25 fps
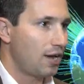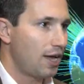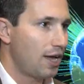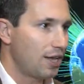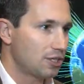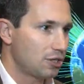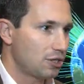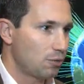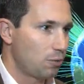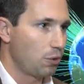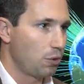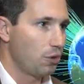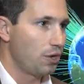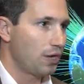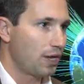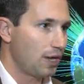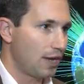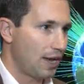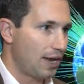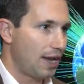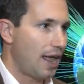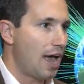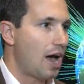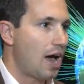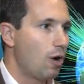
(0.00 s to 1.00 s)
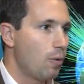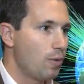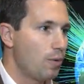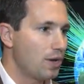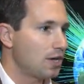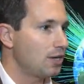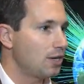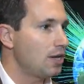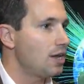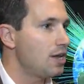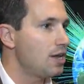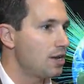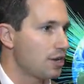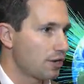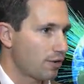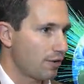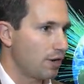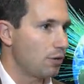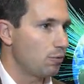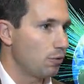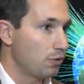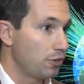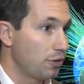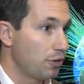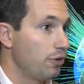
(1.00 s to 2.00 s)
that. So we're looking at how we can
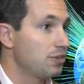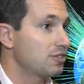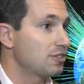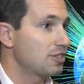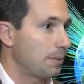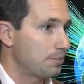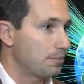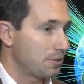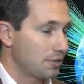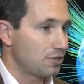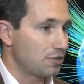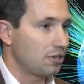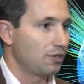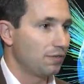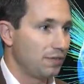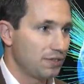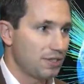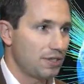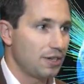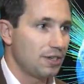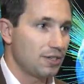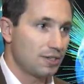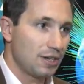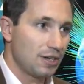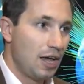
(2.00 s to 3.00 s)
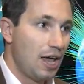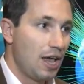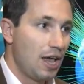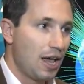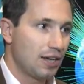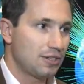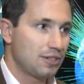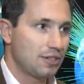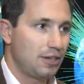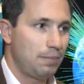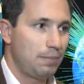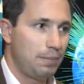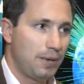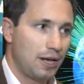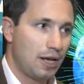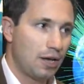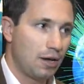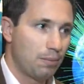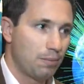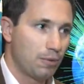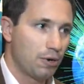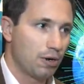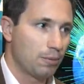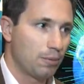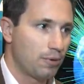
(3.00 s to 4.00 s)
integrate with those types of services as they
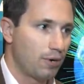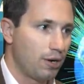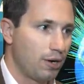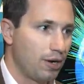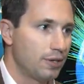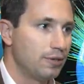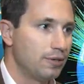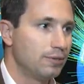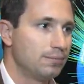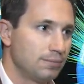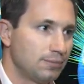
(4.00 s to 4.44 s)
become more broad.